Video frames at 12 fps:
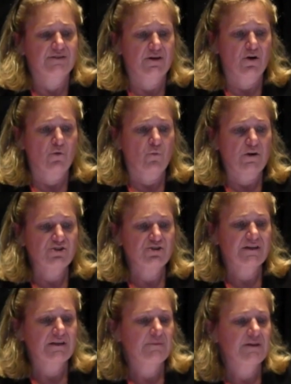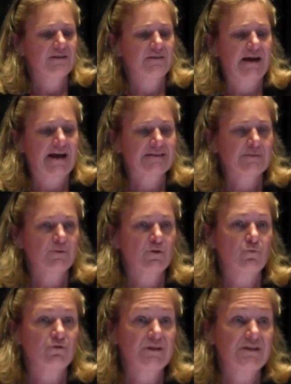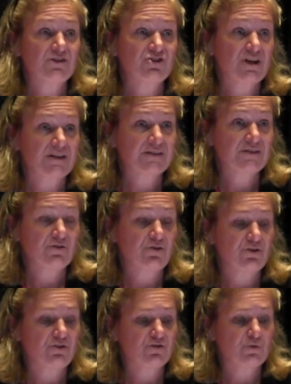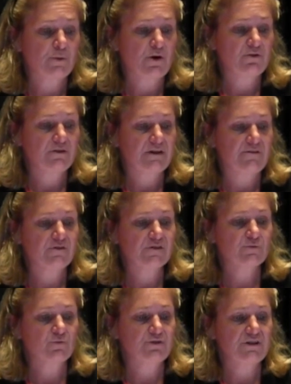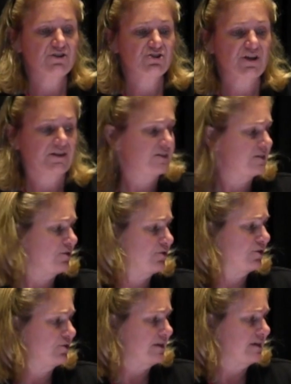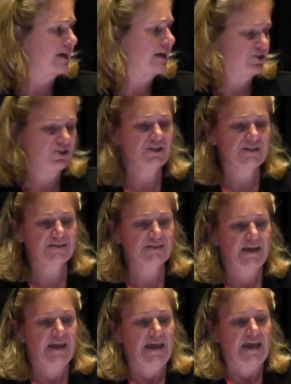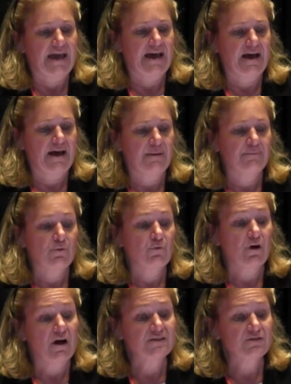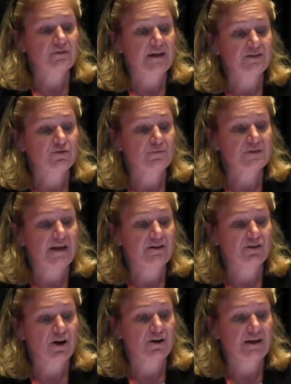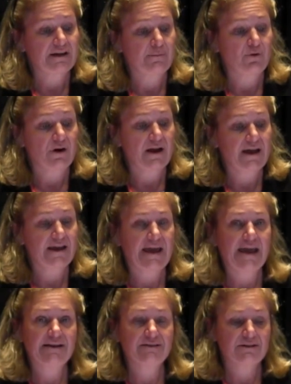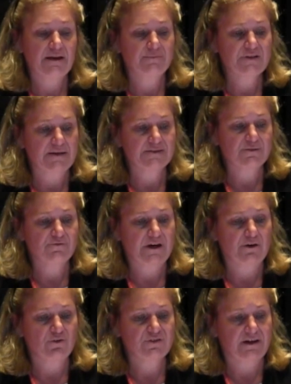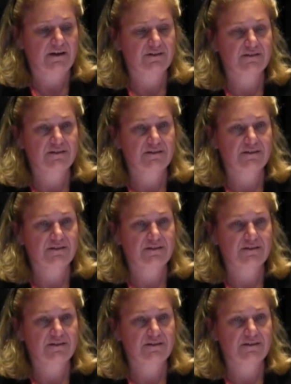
So once you get admitted to the hospital, we'll need to check serial troponin levels, we'll need to check serial EKGs. We'll also like to obtain a cardiac MRI and obtain some viral